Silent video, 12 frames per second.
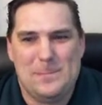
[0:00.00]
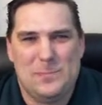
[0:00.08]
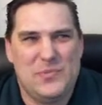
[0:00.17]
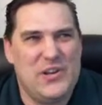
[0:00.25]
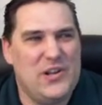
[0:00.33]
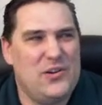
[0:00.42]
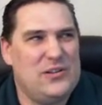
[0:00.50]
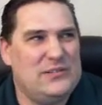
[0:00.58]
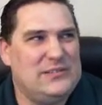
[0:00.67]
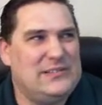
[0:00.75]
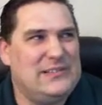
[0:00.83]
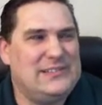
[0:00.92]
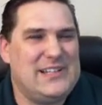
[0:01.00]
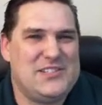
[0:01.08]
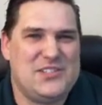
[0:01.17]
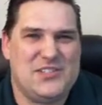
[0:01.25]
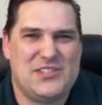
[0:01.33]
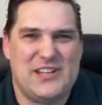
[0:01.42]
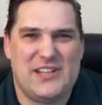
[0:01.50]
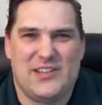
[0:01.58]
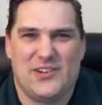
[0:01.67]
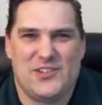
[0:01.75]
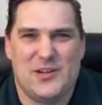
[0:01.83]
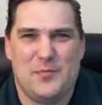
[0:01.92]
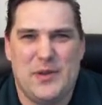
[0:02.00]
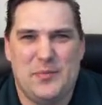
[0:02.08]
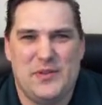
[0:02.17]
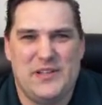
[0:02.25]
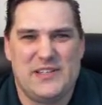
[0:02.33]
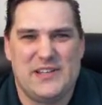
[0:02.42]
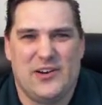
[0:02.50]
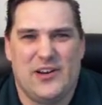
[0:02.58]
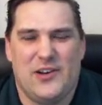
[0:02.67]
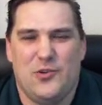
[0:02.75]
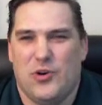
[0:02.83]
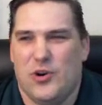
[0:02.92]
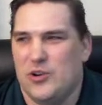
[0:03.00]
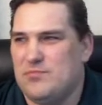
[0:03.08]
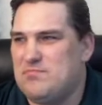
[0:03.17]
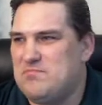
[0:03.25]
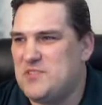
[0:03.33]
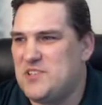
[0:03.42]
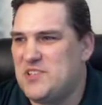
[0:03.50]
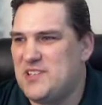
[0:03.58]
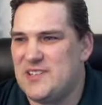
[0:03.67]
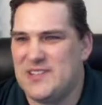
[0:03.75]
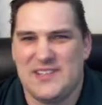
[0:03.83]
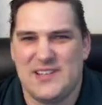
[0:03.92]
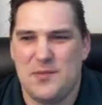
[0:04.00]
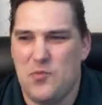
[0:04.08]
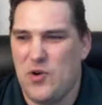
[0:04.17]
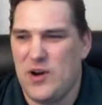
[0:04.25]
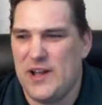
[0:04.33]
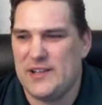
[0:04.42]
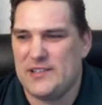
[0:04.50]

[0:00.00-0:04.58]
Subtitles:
Let's just say that there are some people in this area who are somewhat